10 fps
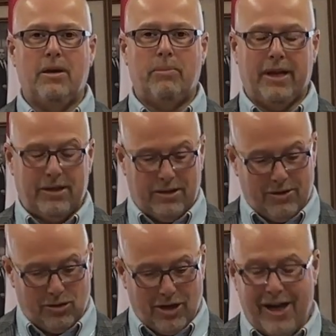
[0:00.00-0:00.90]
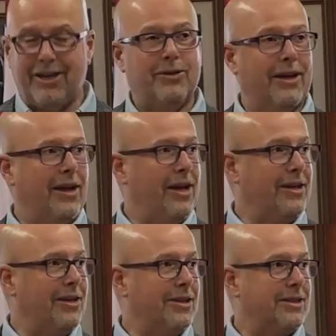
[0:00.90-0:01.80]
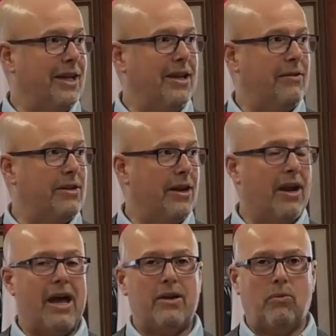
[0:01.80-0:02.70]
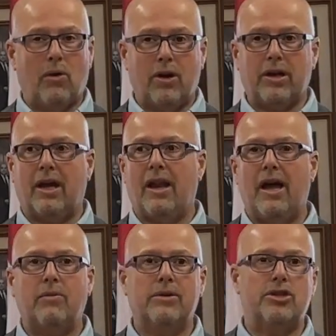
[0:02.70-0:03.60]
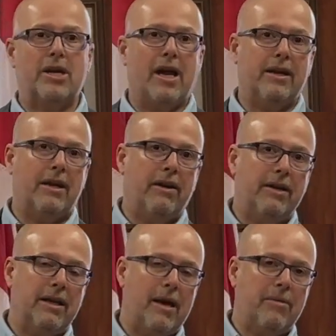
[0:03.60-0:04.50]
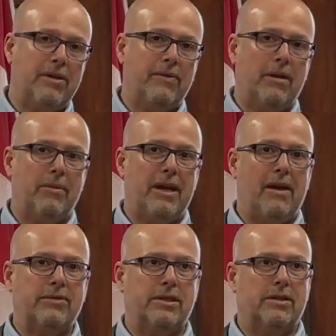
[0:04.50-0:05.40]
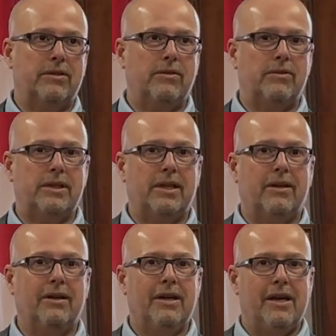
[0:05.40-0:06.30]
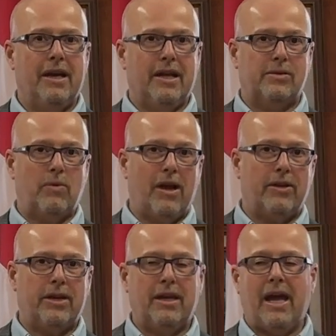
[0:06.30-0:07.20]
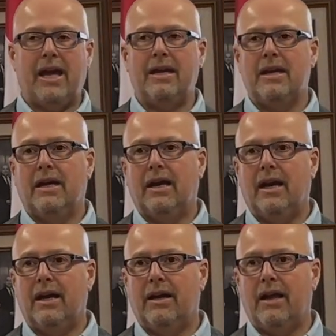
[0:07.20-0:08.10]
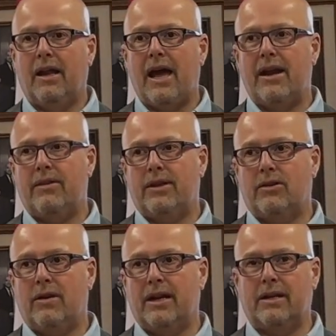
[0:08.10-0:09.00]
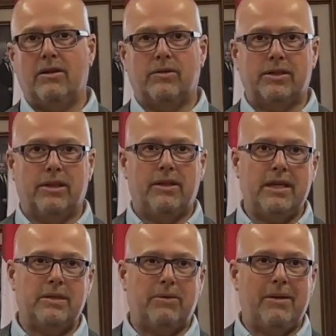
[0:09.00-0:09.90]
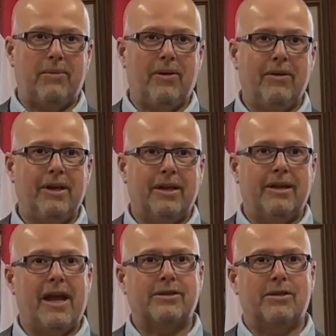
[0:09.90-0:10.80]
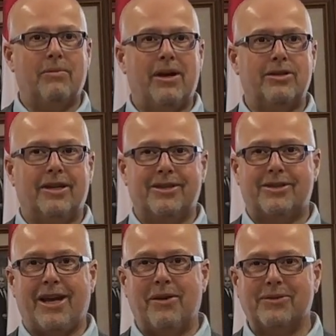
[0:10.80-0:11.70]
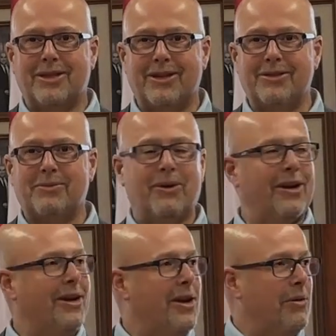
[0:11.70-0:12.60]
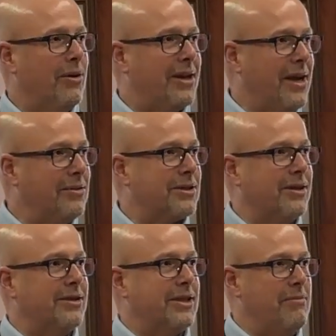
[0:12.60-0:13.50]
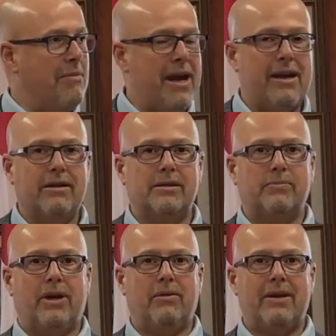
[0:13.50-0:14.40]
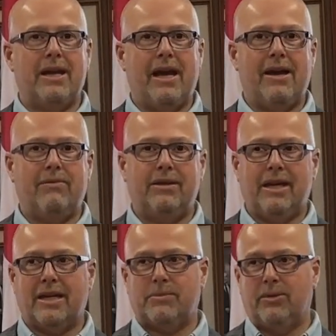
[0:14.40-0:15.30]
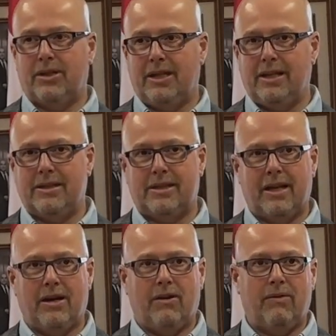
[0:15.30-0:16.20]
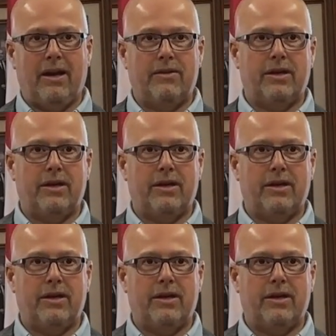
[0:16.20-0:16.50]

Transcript: been trying to enlighten us, and they've done a lot of work along with Shauna, our economic development officer, who's here as well today. A lot of the credit goes to these people, not so much as counselors. We're counselors and mayors, but we have the expertise that are around